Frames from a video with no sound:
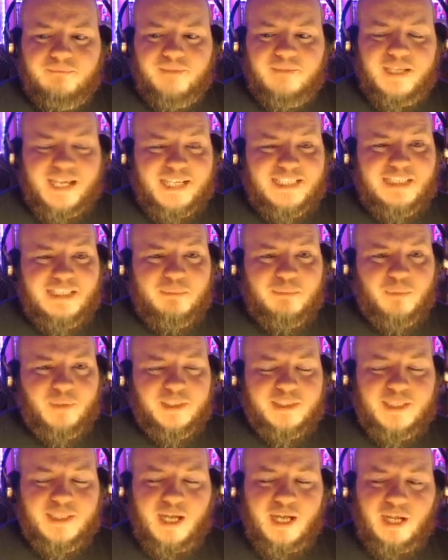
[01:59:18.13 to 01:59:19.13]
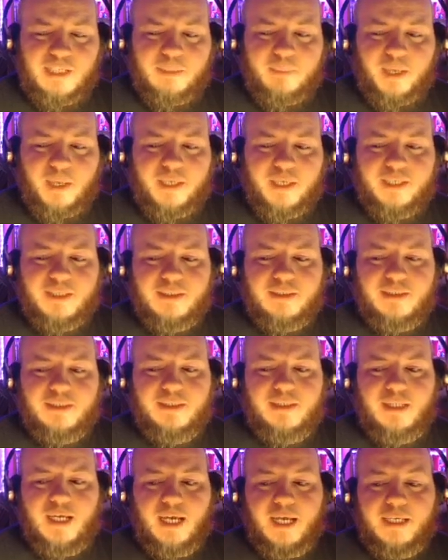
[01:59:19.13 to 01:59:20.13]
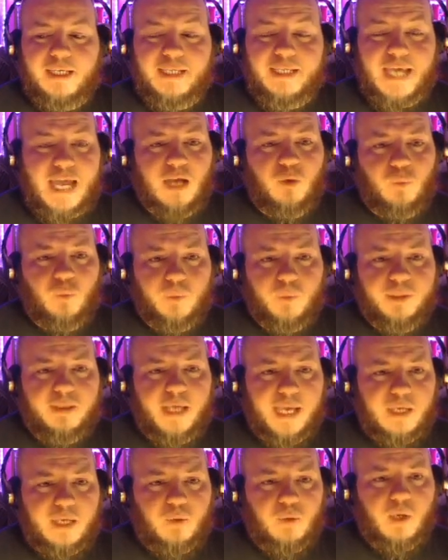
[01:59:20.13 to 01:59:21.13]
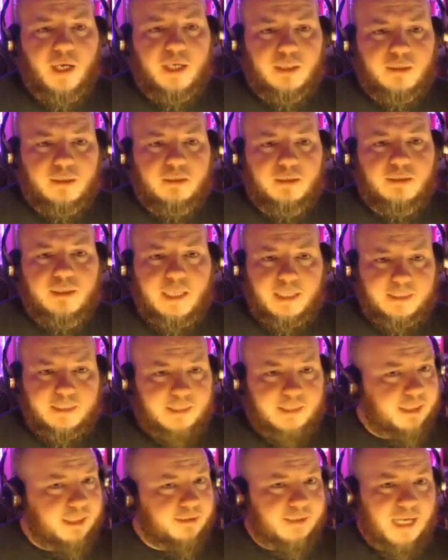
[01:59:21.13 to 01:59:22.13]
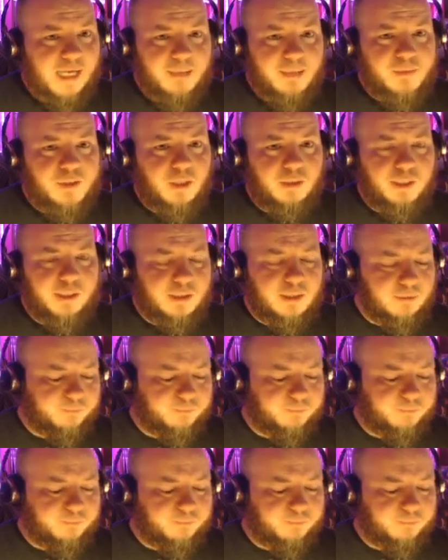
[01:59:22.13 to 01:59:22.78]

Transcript: 80 points. Harley Bikers, yeah, with the Haywire. They're damn solid.